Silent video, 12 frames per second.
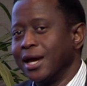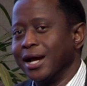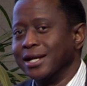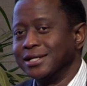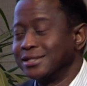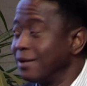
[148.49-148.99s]

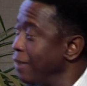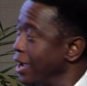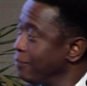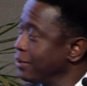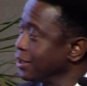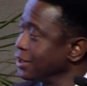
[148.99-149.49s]
And
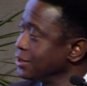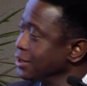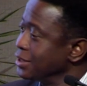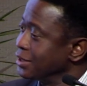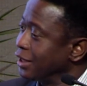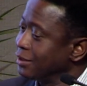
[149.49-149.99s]
my
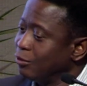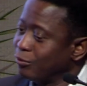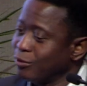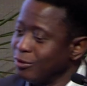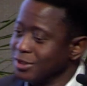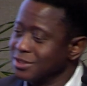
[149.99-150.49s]
prediction is that,
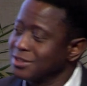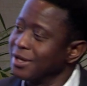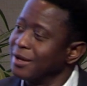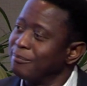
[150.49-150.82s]
of course,